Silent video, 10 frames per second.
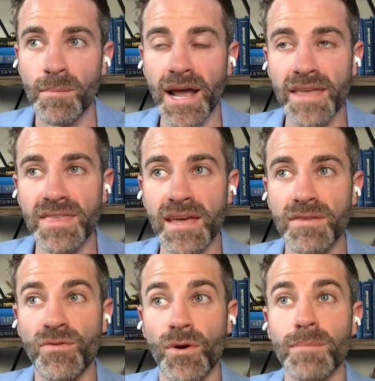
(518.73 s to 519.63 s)
But I think
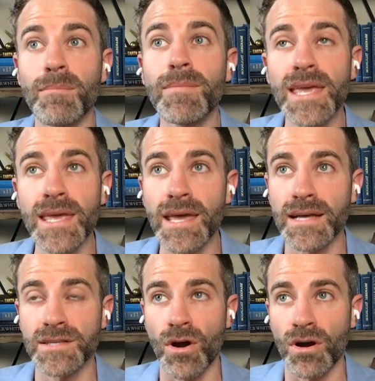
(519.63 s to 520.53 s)
for me
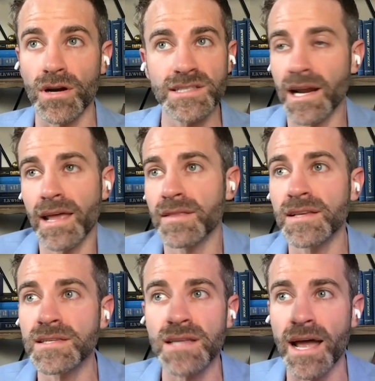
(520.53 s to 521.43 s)
as an artist, and
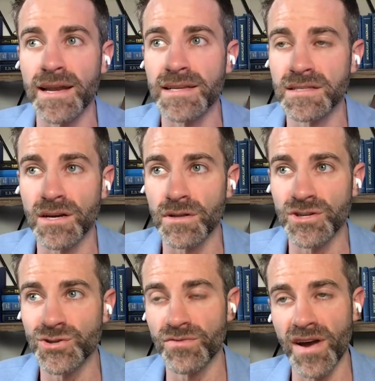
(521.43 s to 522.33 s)
this is not necessarily
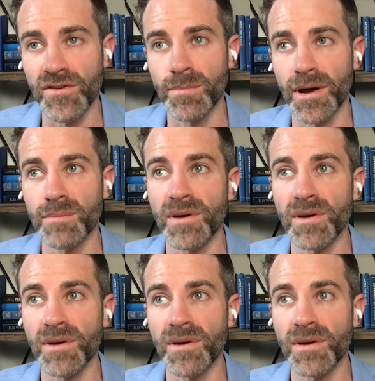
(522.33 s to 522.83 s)
true for everybody,